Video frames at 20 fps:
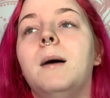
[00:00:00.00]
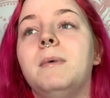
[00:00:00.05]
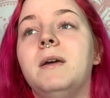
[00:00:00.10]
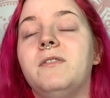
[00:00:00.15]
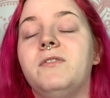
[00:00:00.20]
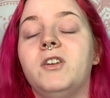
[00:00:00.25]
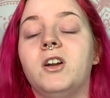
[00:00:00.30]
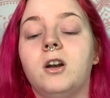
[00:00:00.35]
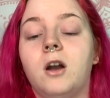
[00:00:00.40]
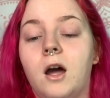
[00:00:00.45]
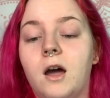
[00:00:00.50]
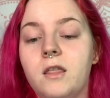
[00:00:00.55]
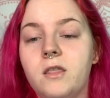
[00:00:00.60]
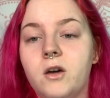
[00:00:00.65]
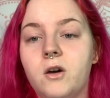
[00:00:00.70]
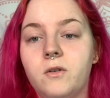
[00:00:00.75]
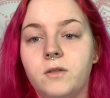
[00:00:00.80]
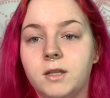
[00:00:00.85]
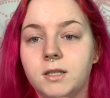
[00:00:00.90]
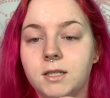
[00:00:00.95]
If you're not
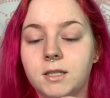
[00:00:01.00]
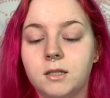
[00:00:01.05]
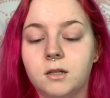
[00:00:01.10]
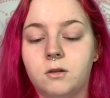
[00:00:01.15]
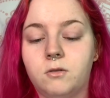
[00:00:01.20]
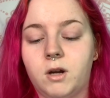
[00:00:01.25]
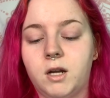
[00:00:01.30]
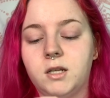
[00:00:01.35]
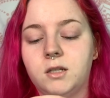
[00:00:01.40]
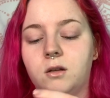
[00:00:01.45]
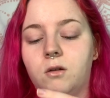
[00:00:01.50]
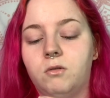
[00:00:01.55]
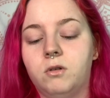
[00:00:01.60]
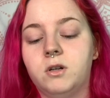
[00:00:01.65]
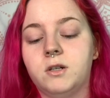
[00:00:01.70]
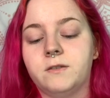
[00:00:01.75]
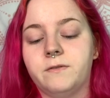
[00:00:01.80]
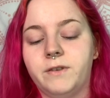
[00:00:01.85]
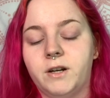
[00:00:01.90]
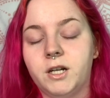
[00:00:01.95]
though, this is a great
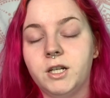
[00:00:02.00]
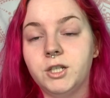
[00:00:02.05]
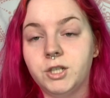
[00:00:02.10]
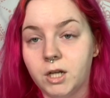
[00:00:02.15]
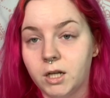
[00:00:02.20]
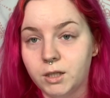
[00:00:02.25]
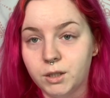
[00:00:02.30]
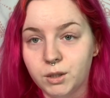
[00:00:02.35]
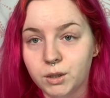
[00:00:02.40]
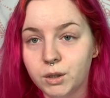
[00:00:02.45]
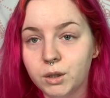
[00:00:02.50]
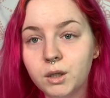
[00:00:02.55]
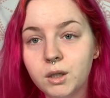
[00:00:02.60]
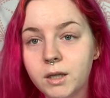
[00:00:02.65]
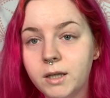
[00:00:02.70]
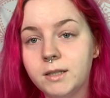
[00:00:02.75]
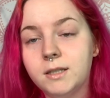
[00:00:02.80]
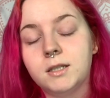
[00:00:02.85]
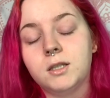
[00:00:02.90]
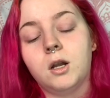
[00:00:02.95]
toner. It's very gentle,
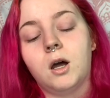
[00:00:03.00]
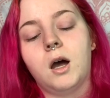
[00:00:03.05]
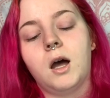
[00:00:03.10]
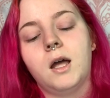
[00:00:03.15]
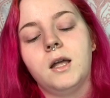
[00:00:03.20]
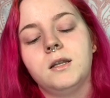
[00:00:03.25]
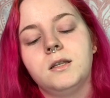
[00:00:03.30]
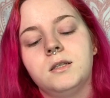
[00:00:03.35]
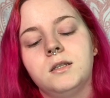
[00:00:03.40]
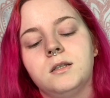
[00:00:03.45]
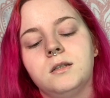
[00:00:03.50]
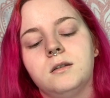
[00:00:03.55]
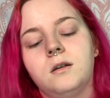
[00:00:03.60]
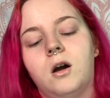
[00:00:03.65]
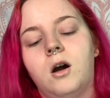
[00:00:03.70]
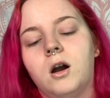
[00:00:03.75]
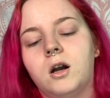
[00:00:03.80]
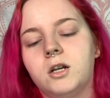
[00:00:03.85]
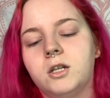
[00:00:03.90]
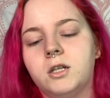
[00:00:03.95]
it's not
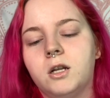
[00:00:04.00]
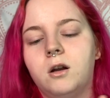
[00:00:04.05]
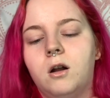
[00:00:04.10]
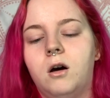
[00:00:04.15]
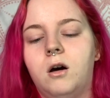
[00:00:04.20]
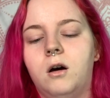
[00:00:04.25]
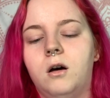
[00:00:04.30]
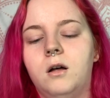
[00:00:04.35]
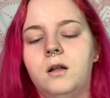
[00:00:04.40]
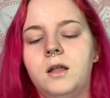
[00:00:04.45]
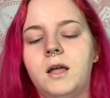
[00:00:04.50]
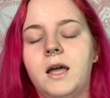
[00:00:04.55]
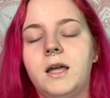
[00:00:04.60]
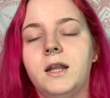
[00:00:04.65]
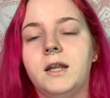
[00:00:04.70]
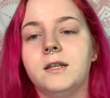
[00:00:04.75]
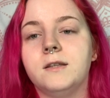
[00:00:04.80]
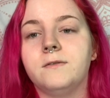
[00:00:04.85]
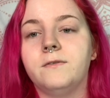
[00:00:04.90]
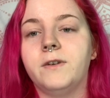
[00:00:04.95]
harsh at all, and
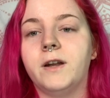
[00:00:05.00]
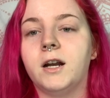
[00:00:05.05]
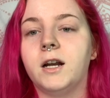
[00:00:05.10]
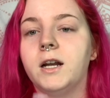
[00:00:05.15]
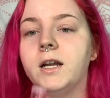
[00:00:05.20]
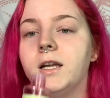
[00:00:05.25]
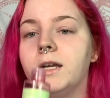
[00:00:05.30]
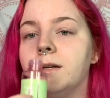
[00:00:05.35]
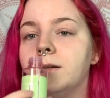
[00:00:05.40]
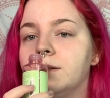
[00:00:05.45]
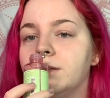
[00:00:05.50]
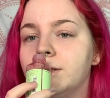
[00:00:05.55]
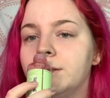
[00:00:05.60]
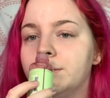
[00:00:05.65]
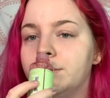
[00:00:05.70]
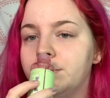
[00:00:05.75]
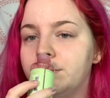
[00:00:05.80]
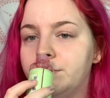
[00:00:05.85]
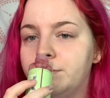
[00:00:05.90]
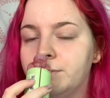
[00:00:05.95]
it
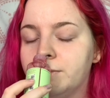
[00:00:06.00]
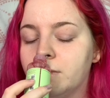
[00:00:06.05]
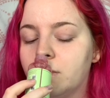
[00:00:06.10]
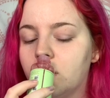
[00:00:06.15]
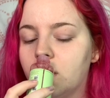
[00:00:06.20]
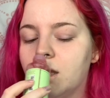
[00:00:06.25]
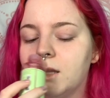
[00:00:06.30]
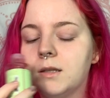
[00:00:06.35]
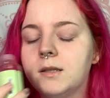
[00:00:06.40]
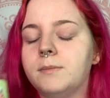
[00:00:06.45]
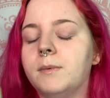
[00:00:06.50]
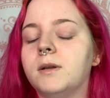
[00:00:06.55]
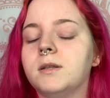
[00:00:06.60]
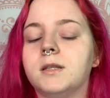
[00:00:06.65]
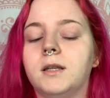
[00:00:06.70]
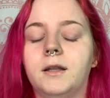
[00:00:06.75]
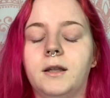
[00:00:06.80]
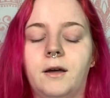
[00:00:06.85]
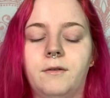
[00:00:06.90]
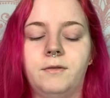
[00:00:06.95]
smells
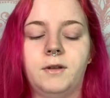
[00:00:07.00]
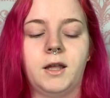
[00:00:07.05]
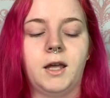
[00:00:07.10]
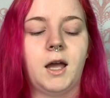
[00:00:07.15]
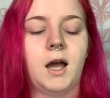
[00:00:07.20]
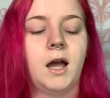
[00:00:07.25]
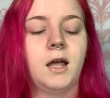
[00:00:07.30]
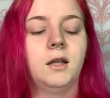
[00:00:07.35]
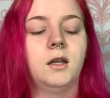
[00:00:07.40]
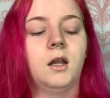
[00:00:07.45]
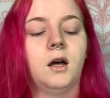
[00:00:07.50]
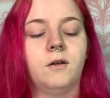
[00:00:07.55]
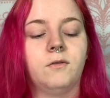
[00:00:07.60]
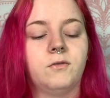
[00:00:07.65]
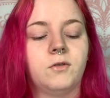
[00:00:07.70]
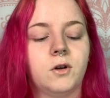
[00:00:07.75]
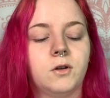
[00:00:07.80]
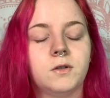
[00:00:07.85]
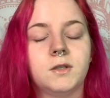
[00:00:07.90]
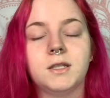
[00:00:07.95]
lovely. I love
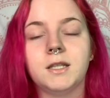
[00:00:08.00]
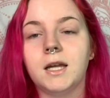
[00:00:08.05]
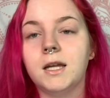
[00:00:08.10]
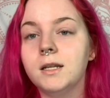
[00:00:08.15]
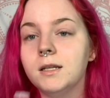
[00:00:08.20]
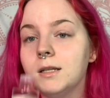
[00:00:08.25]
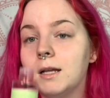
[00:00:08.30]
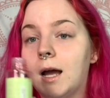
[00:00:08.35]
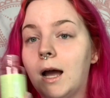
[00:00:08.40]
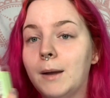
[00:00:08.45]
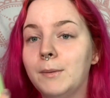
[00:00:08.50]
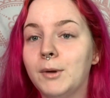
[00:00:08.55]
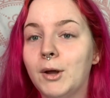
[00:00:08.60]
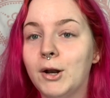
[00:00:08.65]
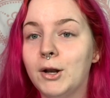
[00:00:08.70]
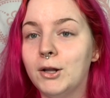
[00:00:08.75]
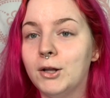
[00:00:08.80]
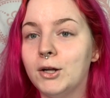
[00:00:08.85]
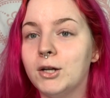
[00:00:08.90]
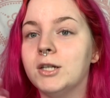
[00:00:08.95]
rose scent. I'm not
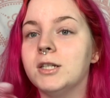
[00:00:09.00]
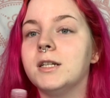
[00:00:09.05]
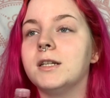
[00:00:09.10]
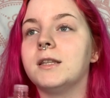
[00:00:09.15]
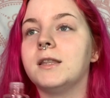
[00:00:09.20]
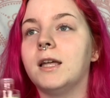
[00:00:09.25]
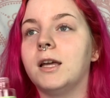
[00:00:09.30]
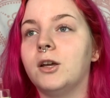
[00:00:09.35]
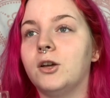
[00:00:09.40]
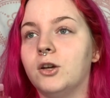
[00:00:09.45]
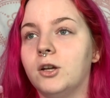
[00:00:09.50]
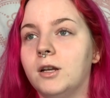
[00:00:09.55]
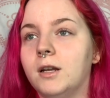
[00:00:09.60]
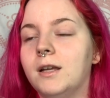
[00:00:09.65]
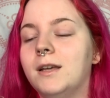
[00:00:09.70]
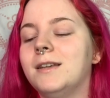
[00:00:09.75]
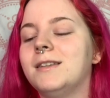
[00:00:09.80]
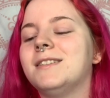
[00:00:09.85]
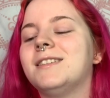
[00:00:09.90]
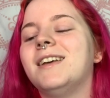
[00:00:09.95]
allergic, thank
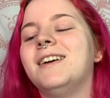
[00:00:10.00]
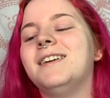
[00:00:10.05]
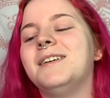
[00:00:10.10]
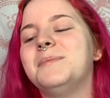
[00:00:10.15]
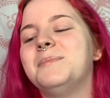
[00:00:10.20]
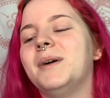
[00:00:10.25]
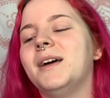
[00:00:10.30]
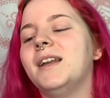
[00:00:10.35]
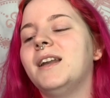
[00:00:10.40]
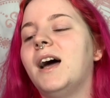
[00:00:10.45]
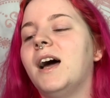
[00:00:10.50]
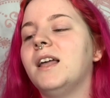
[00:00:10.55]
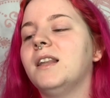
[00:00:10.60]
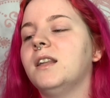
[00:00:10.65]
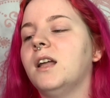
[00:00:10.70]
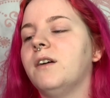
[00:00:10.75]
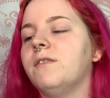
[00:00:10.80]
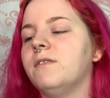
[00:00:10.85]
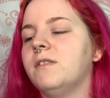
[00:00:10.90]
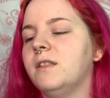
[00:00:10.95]
goodness, but I
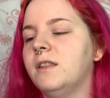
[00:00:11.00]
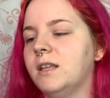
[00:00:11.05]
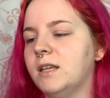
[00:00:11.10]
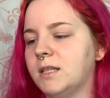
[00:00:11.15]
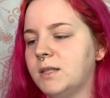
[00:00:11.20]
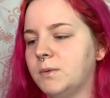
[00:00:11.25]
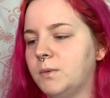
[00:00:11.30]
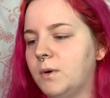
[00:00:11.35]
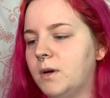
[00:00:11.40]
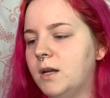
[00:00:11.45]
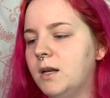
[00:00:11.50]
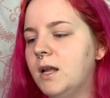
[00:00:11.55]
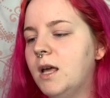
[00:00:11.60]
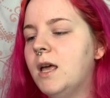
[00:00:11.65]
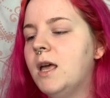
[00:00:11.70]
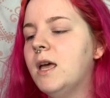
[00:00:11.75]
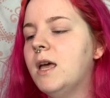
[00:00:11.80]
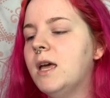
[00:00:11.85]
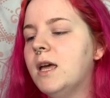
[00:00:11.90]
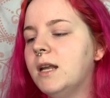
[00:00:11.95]
love this one.
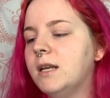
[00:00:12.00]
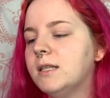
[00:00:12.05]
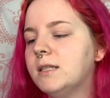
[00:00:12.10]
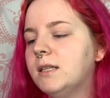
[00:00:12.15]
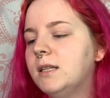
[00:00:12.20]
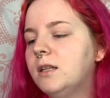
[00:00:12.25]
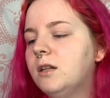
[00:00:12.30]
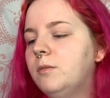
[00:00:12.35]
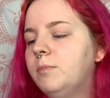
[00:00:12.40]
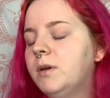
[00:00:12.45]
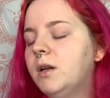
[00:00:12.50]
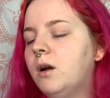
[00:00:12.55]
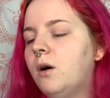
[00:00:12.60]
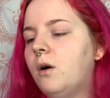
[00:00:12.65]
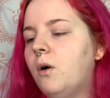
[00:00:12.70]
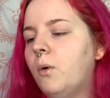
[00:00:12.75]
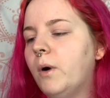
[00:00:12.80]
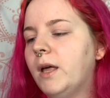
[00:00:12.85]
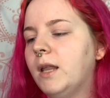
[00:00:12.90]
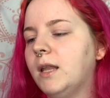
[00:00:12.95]
It is a little bit
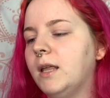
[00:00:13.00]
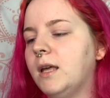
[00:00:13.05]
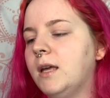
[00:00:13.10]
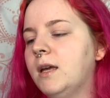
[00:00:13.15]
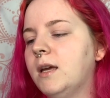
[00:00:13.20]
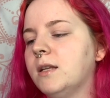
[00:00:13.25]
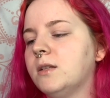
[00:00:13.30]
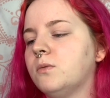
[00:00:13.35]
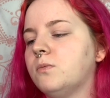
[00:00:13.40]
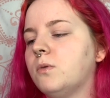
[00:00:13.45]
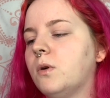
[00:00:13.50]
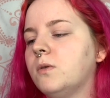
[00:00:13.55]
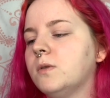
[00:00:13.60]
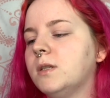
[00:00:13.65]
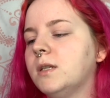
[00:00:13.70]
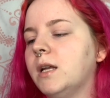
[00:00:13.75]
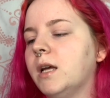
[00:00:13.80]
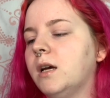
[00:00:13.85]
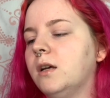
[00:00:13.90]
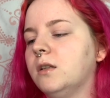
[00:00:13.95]
oily. It's rose
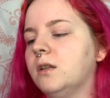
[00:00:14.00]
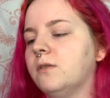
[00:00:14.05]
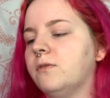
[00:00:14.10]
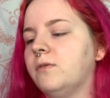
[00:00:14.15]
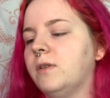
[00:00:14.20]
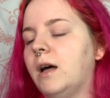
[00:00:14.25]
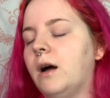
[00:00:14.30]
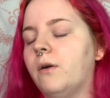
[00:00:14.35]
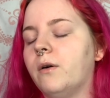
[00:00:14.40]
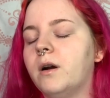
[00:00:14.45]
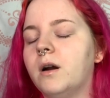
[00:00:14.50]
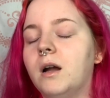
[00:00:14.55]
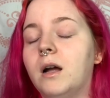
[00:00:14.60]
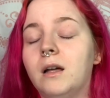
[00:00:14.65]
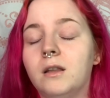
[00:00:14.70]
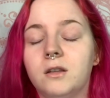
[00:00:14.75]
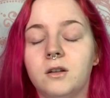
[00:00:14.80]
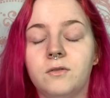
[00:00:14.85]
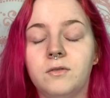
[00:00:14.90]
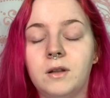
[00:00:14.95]
and elderflower.
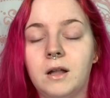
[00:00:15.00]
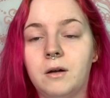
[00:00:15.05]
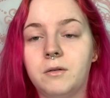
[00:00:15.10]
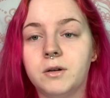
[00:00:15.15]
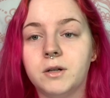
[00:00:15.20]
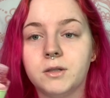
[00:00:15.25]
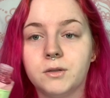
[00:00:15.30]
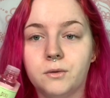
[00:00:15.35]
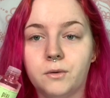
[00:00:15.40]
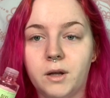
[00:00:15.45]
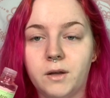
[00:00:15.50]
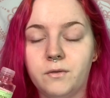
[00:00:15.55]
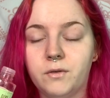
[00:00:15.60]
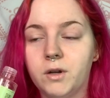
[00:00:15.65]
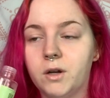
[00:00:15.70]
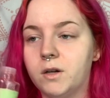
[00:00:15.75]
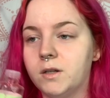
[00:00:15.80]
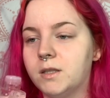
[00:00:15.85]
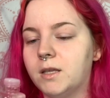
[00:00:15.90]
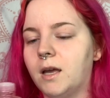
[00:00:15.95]
Elderflower is great for
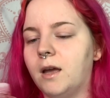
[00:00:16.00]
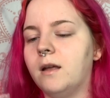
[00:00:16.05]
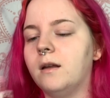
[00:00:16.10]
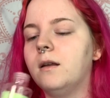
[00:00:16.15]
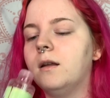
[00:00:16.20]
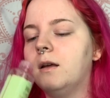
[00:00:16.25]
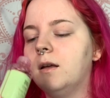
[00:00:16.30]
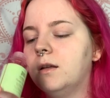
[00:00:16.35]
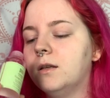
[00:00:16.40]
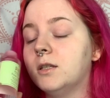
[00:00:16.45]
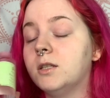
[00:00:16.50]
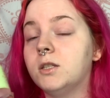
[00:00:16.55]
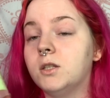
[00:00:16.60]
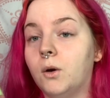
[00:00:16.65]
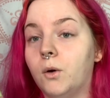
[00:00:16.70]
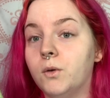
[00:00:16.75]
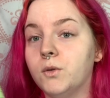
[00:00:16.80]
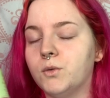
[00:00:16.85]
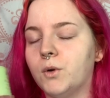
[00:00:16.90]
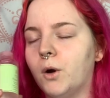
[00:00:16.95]
your skin,
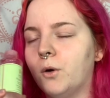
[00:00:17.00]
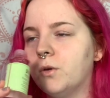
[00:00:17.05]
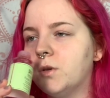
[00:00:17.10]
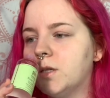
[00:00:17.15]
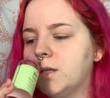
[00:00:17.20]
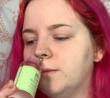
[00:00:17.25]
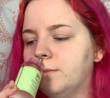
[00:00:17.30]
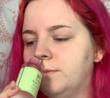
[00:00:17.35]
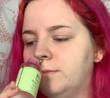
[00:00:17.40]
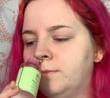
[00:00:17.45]
so is rose.